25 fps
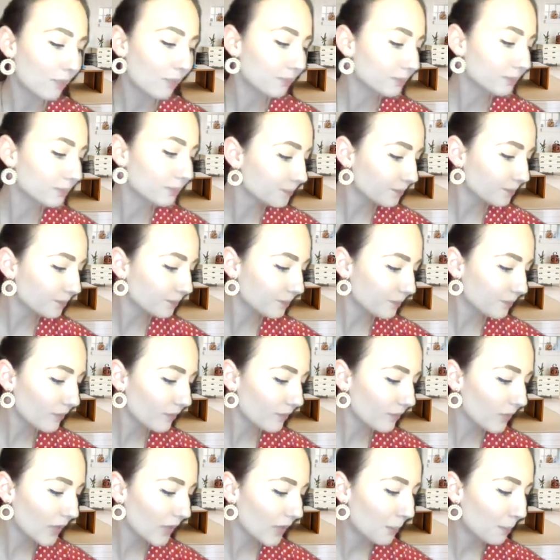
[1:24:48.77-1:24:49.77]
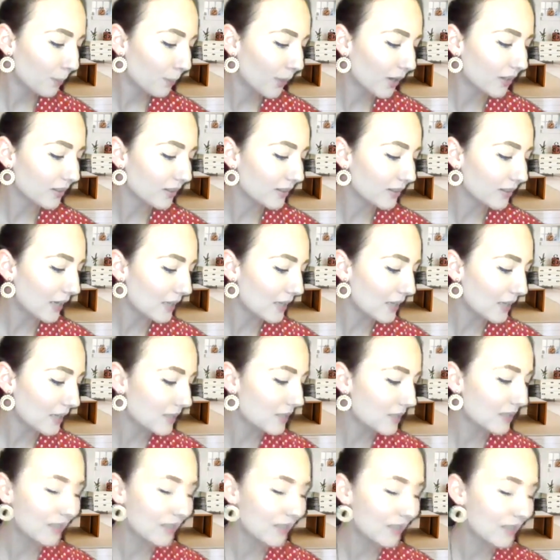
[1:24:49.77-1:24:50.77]
But
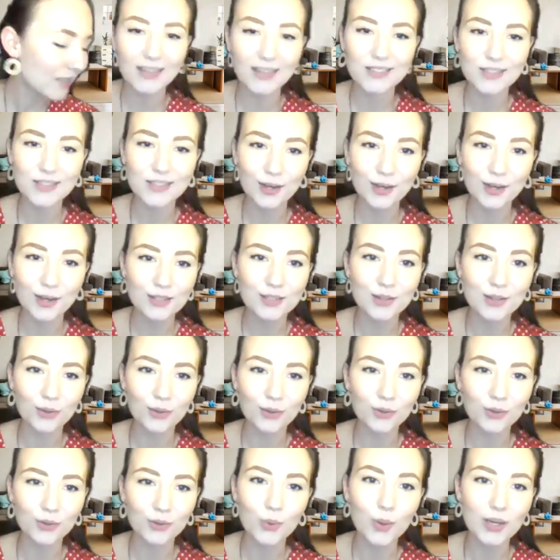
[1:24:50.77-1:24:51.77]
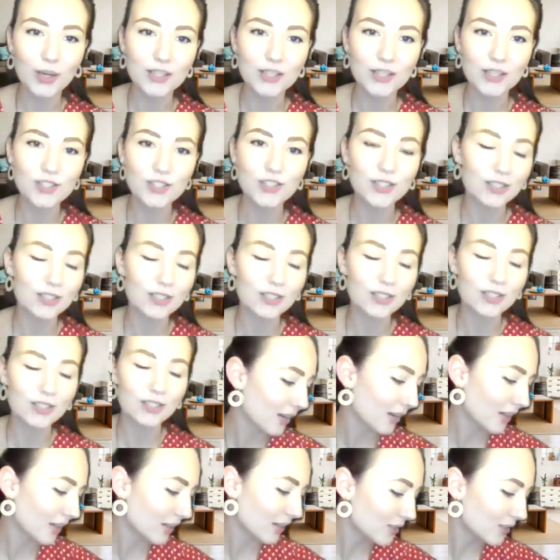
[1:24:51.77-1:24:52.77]
let's get started on the questions,
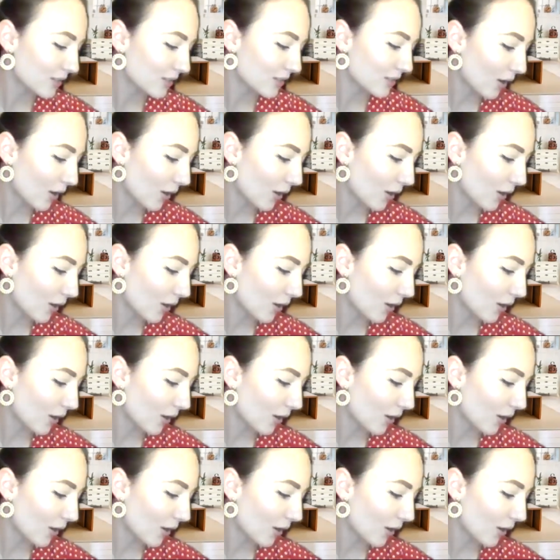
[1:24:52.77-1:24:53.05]
I think.